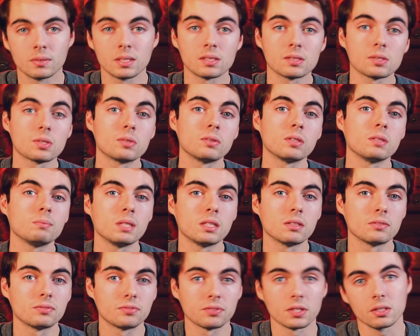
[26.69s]
This is going to be
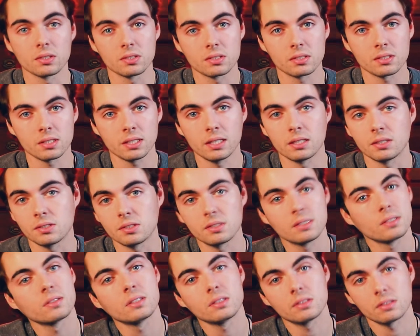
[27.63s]
the first in a
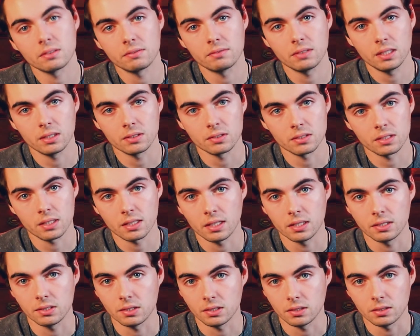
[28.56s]
series of videos that
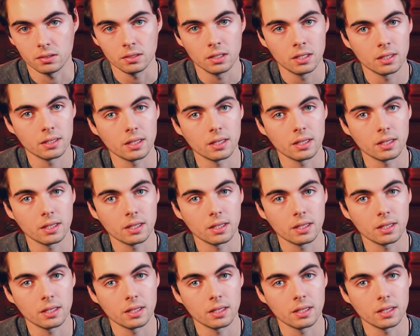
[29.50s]
I do